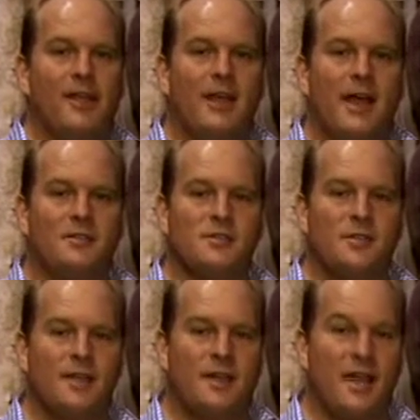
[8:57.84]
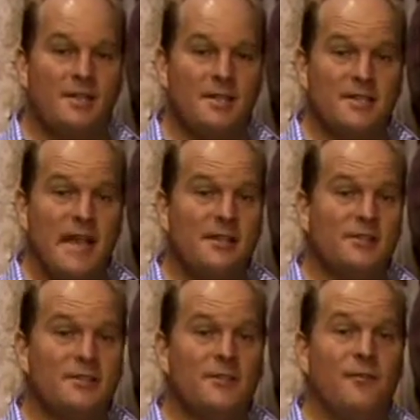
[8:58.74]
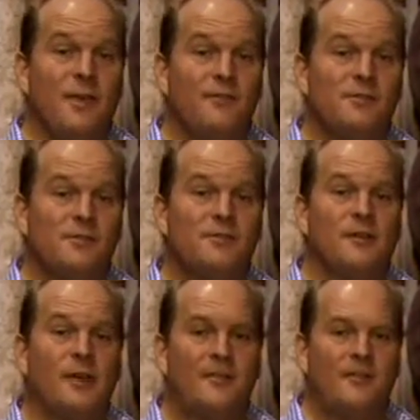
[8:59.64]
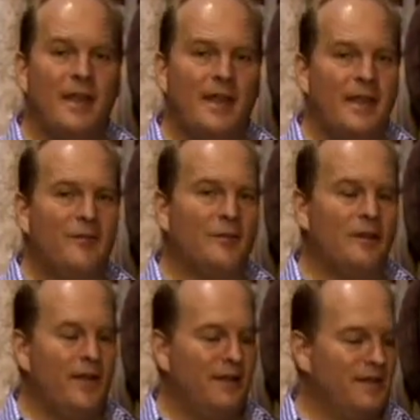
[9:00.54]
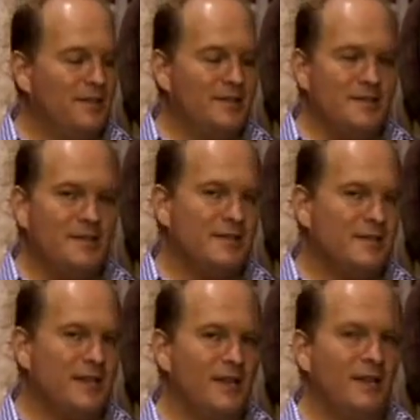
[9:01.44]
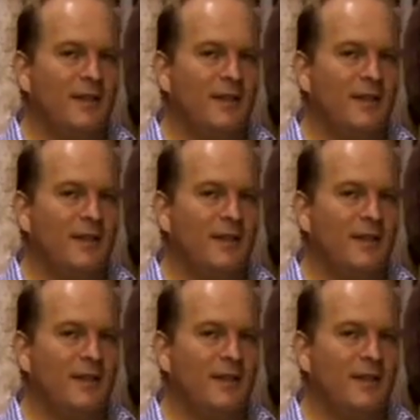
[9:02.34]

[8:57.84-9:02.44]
allows the tannins to develop to a level and a consistency